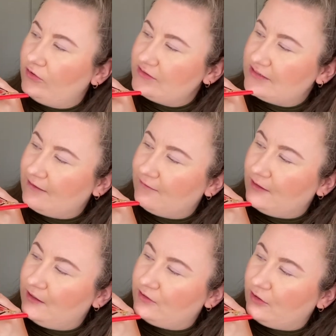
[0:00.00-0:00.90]

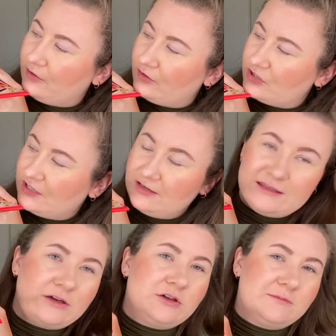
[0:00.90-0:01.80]
definitely a darker shade
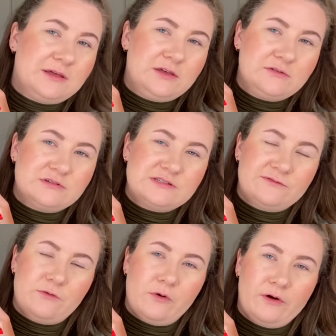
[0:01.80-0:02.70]
that could be used
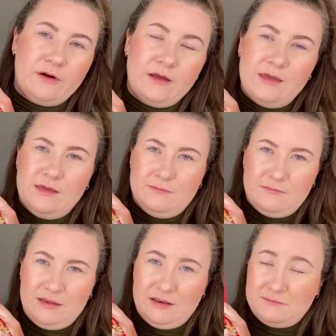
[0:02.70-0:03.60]
for
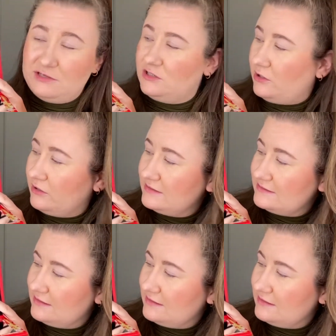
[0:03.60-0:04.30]
medium to dark skin